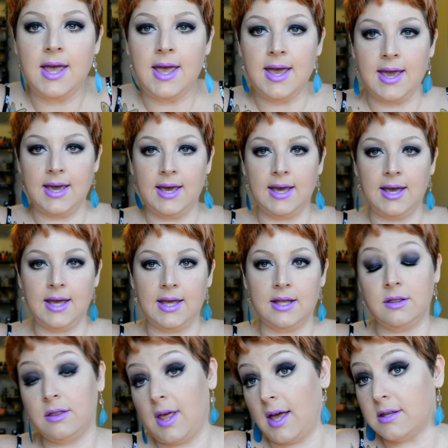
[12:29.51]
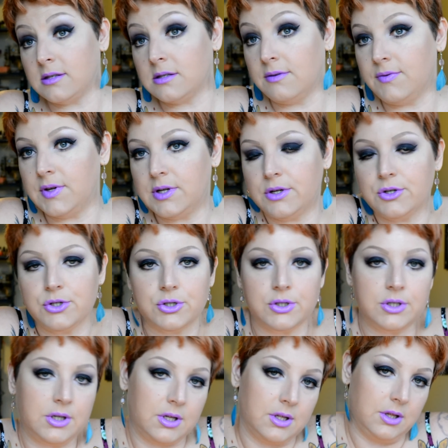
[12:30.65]
and that's the finished
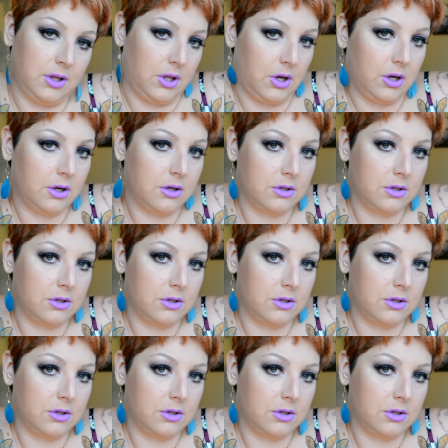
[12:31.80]
look.